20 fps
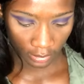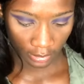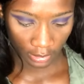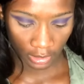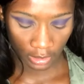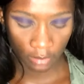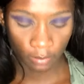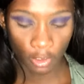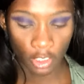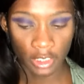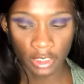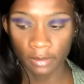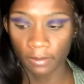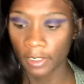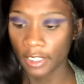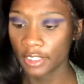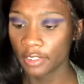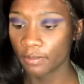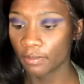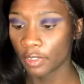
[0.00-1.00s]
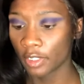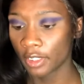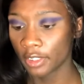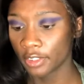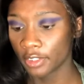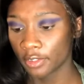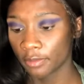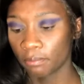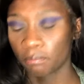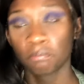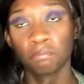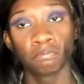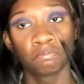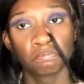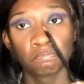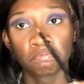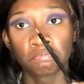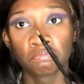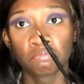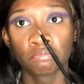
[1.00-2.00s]
small smudge brush,
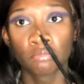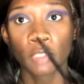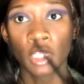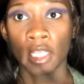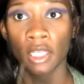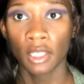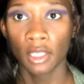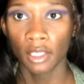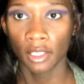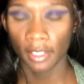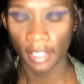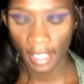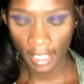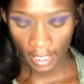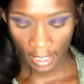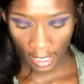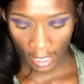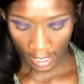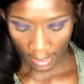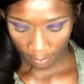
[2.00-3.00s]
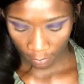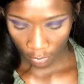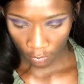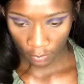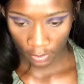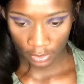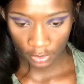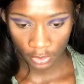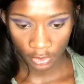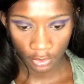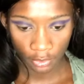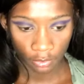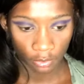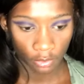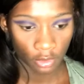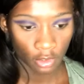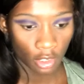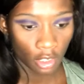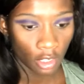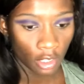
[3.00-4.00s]
and I'm going to
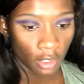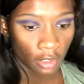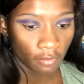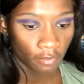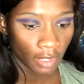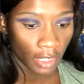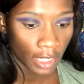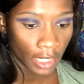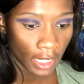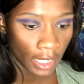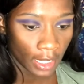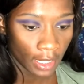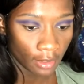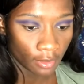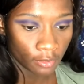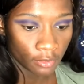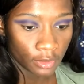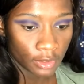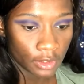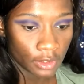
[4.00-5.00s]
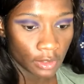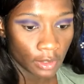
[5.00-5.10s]
carve out